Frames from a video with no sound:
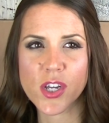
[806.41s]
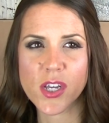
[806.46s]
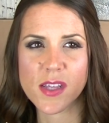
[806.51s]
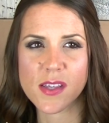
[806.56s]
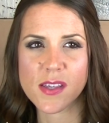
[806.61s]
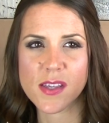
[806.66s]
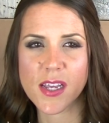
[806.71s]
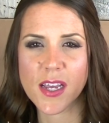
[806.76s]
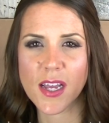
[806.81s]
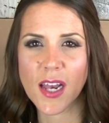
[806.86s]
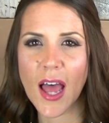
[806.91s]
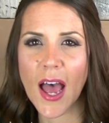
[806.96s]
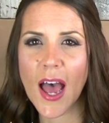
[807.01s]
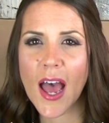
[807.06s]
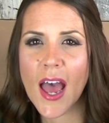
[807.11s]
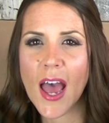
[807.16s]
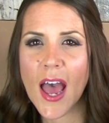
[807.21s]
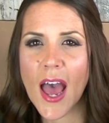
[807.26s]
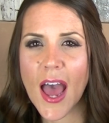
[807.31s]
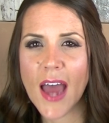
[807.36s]
Concealer
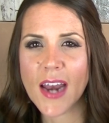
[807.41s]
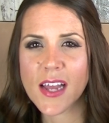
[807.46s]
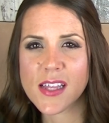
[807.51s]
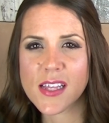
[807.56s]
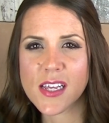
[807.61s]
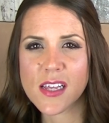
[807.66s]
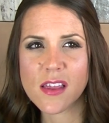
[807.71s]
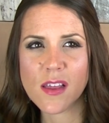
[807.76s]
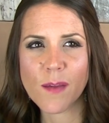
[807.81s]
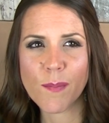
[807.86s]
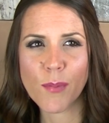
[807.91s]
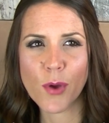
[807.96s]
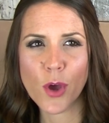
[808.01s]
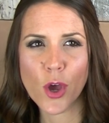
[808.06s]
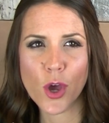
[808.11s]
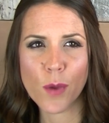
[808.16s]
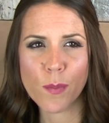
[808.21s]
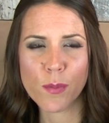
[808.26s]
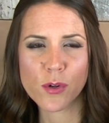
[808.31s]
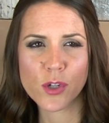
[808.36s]
and it's in the
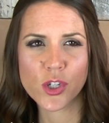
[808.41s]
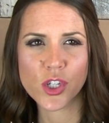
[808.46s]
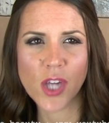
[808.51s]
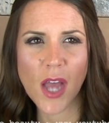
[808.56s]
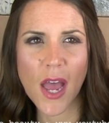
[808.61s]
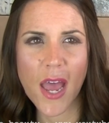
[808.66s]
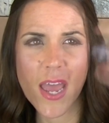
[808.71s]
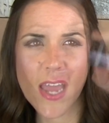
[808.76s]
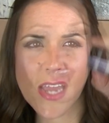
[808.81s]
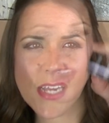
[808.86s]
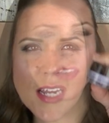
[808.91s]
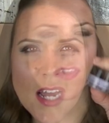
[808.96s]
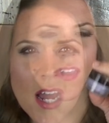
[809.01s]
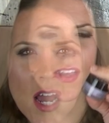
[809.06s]
purple shade.